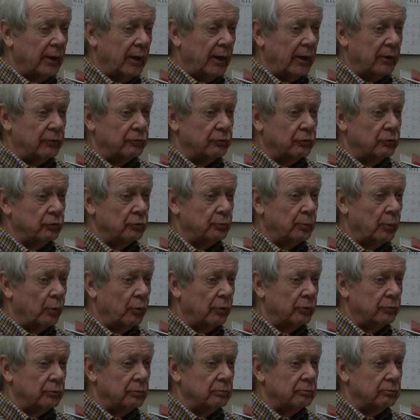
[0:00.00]
high school
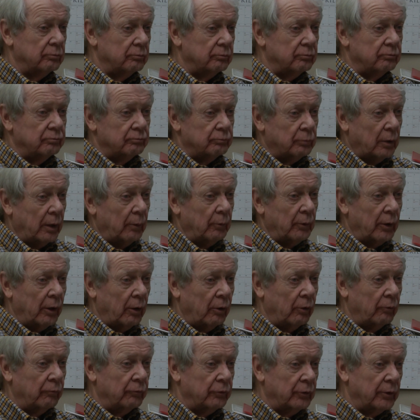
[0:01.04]
sports, probably
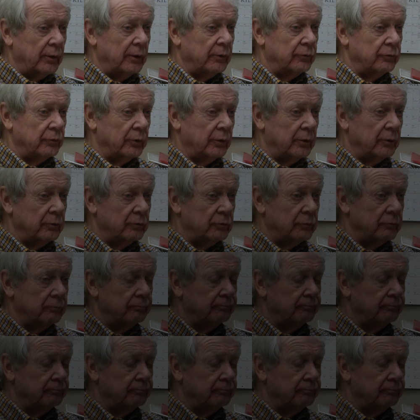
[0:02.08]
all over the United States.